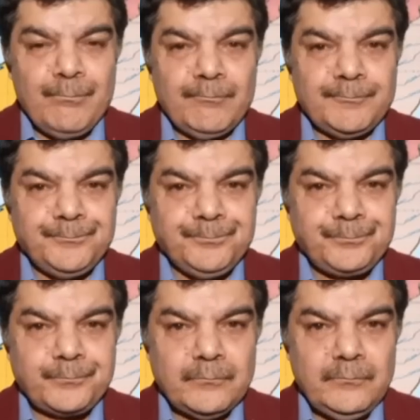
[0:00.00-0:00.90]

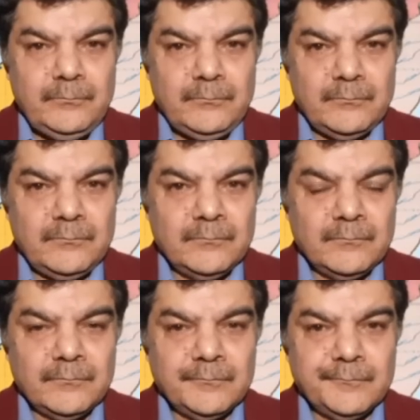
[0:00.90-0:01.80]

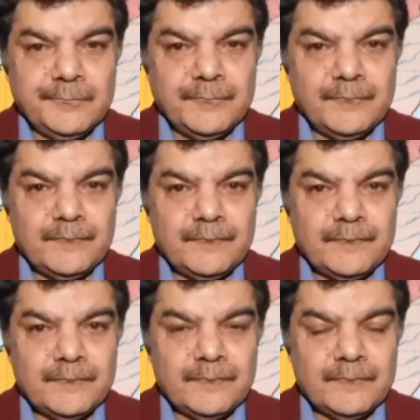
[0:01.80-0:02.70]

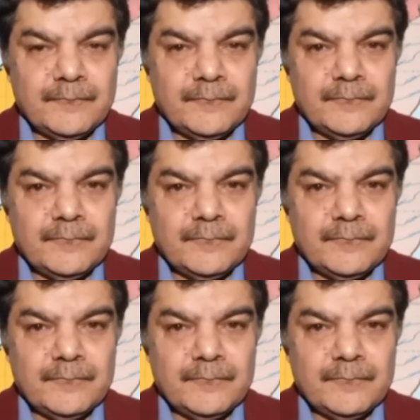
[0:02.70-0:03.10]
No words are spoken by the person on screen.